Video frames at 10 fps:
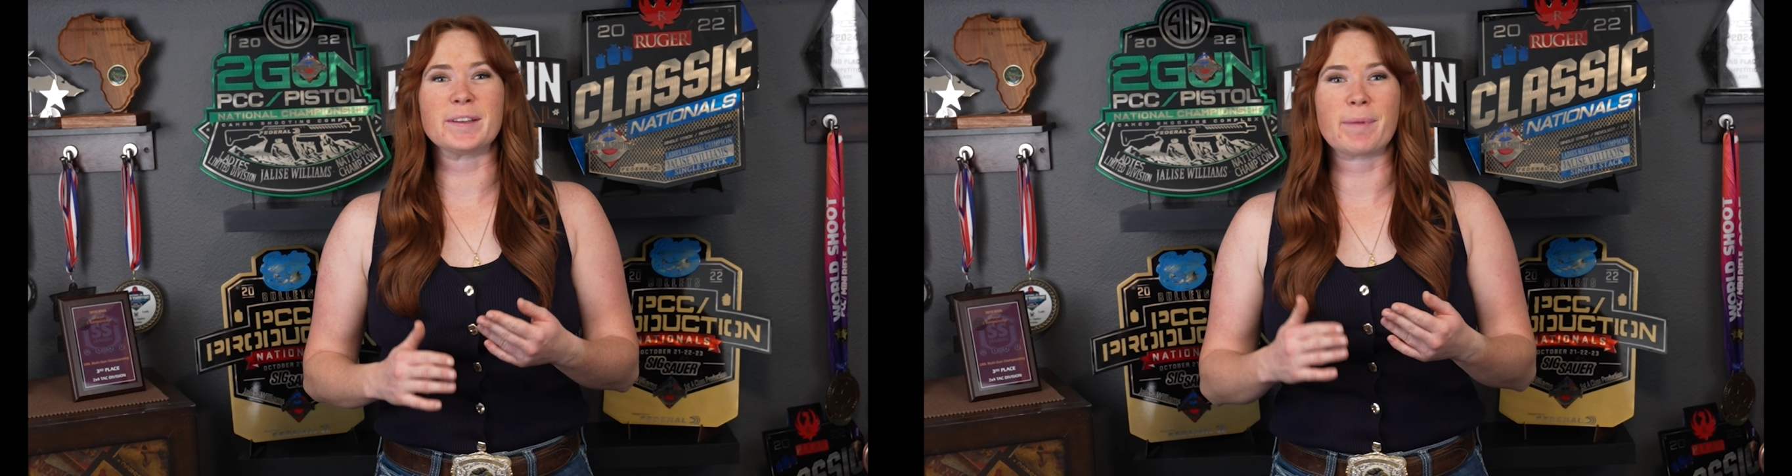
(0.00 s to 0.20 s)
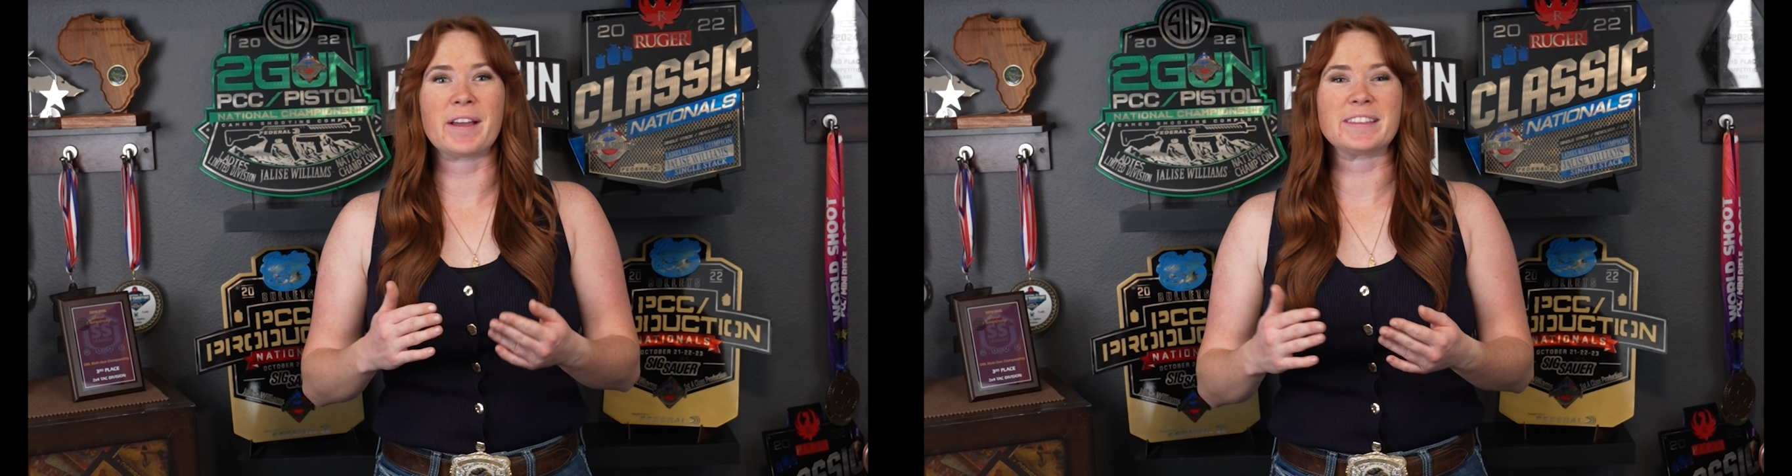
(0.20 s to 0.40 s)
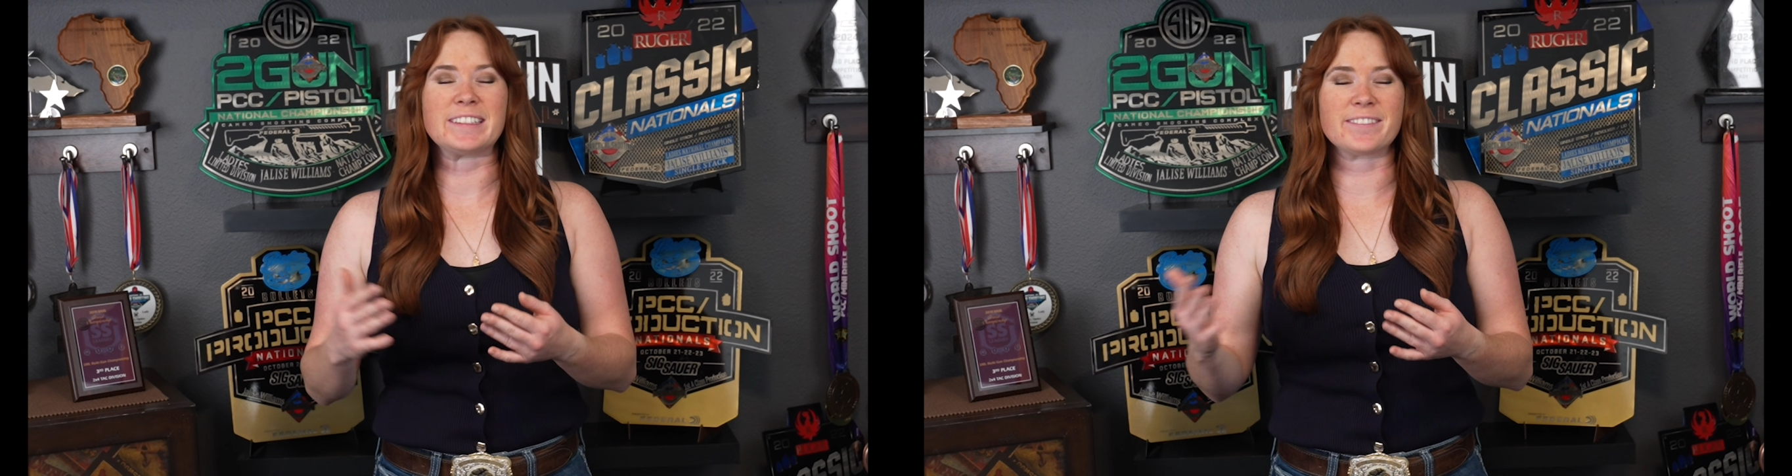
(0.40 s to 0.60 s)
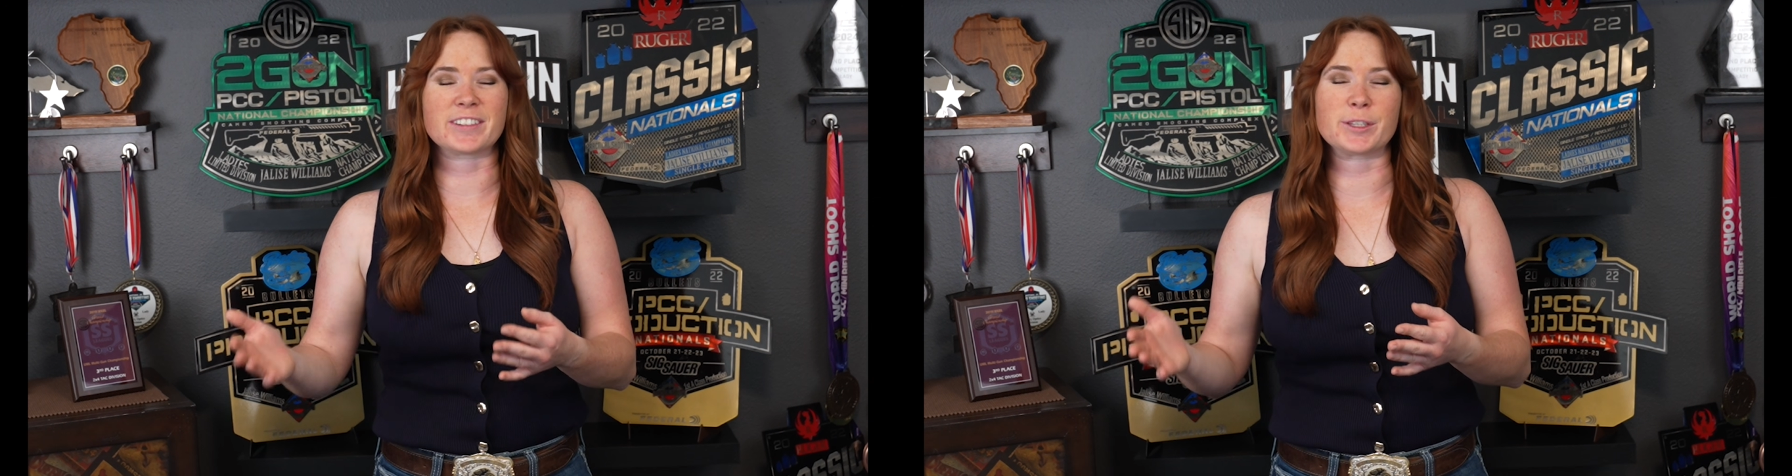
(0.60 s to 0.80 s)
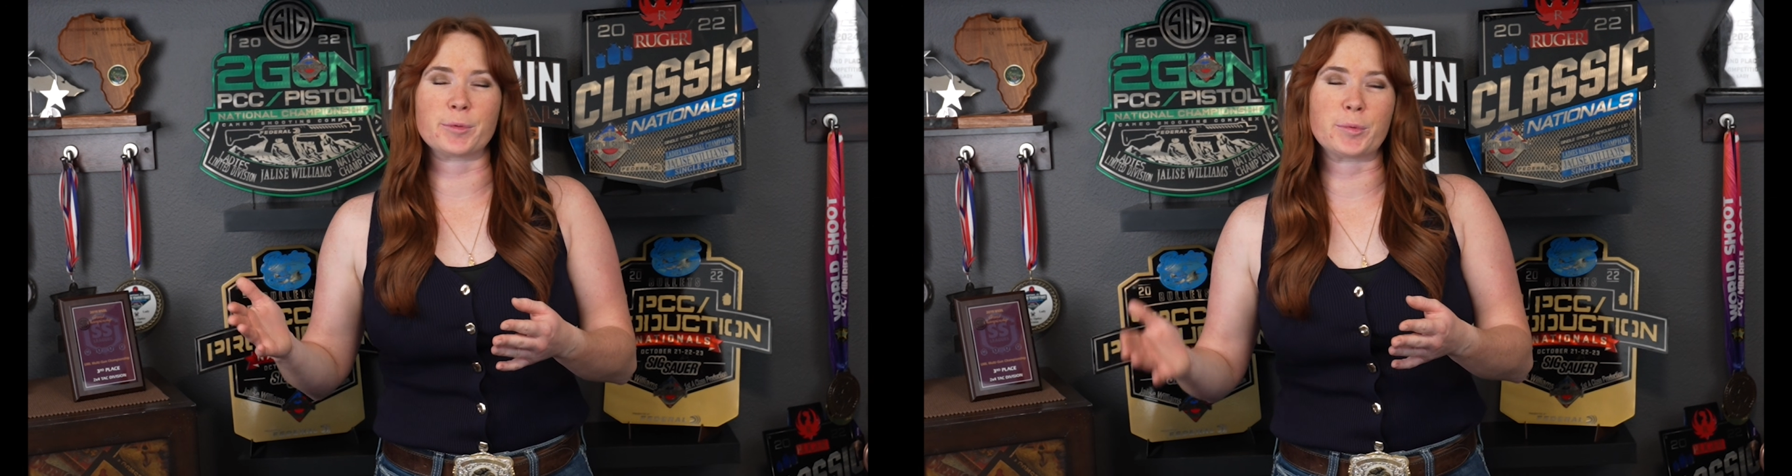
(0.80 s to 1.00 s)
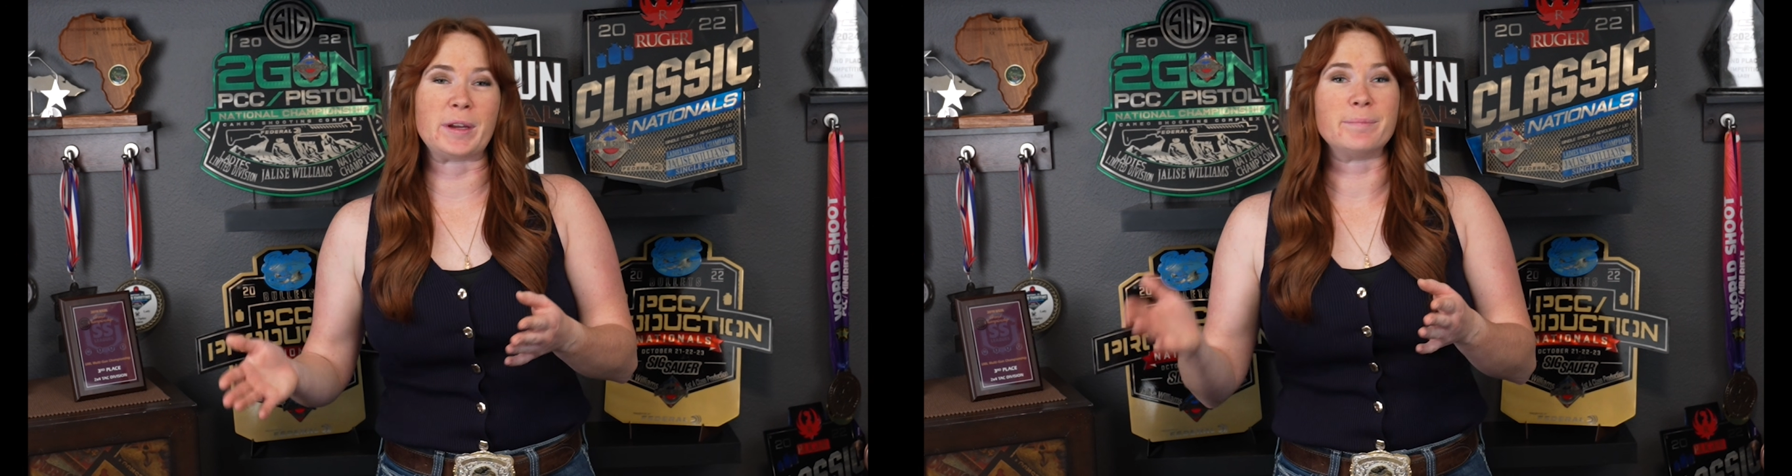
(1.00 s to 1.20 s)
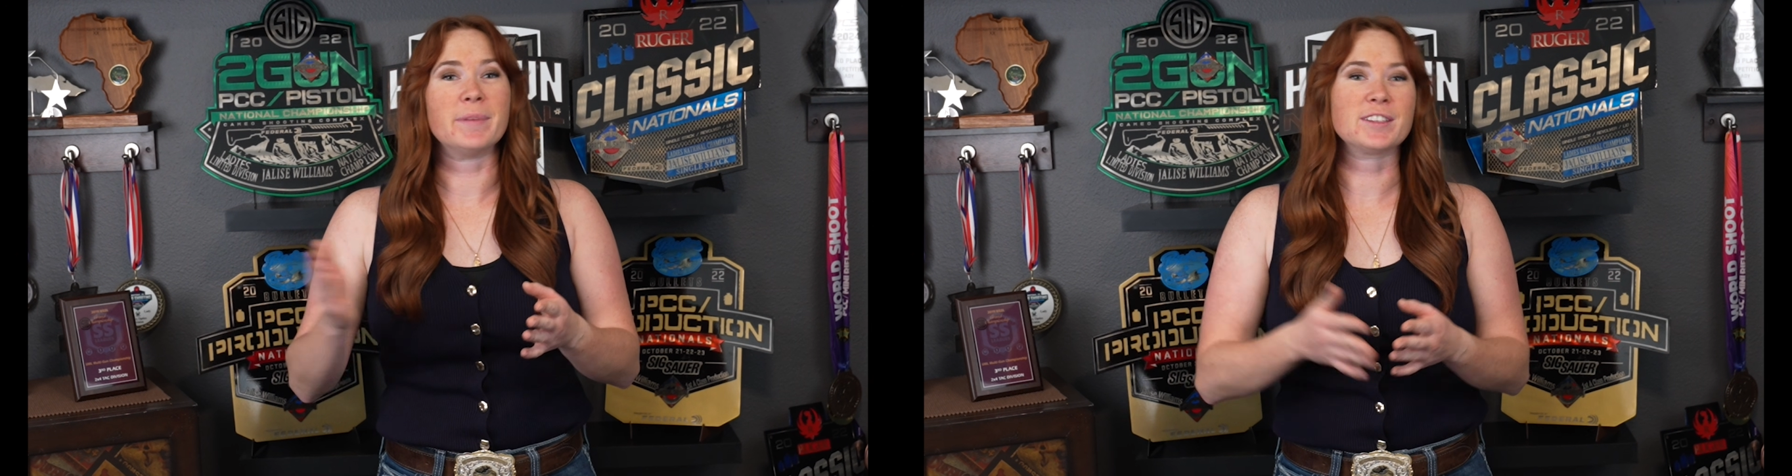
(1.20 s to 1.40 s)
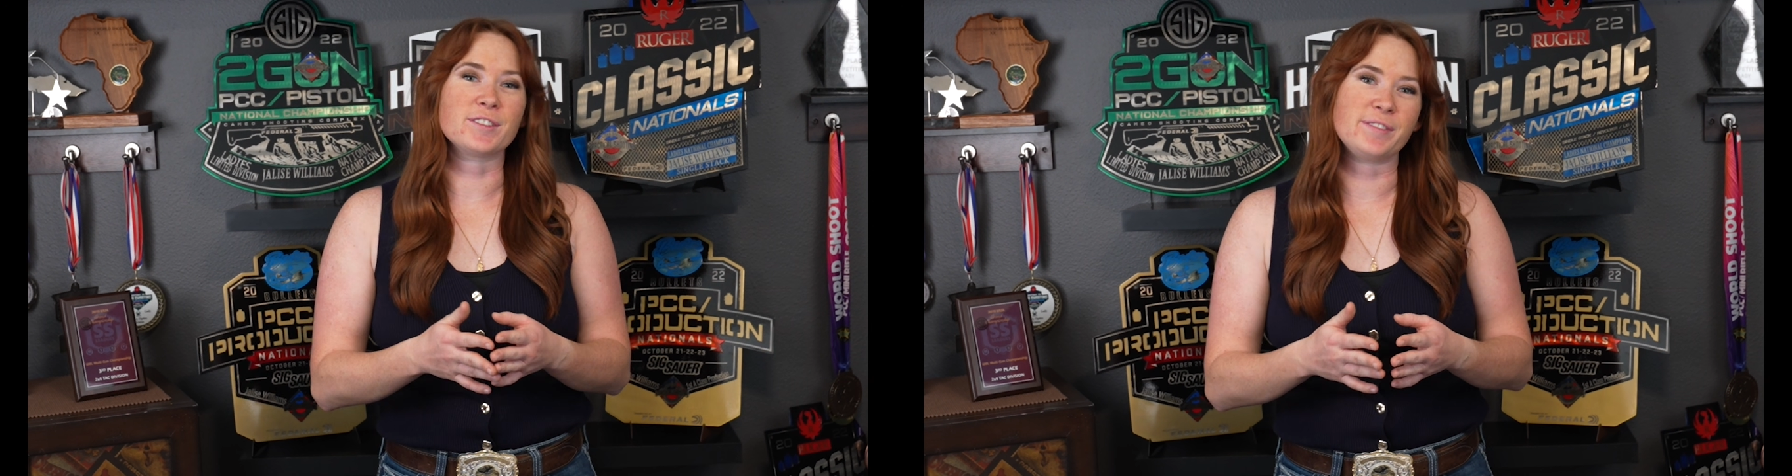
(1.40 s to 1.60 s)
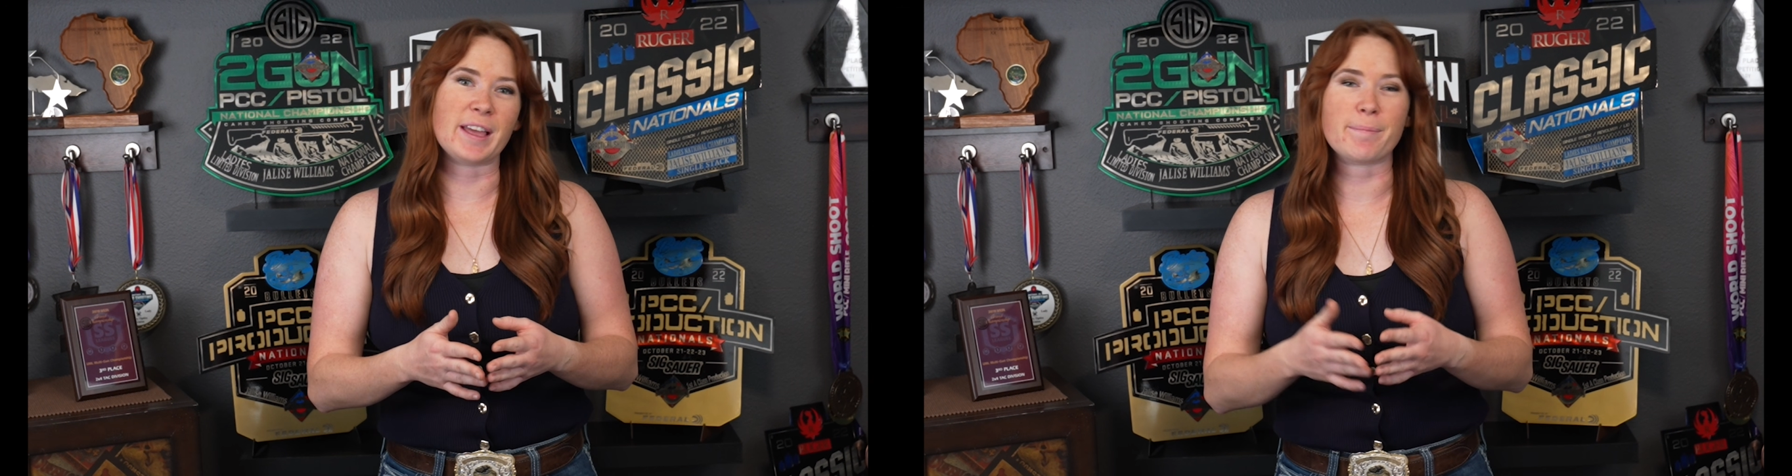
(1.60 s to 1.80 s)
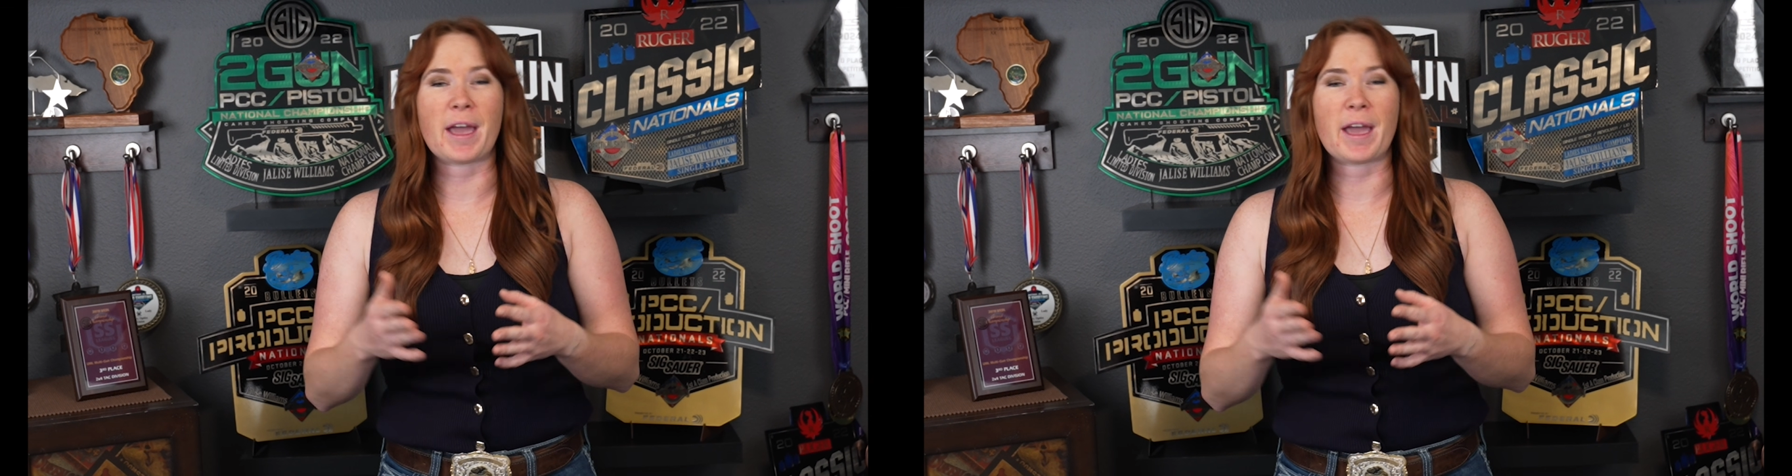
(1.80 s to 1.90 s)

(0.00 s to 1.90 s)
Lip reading: about the difference between muzzle flip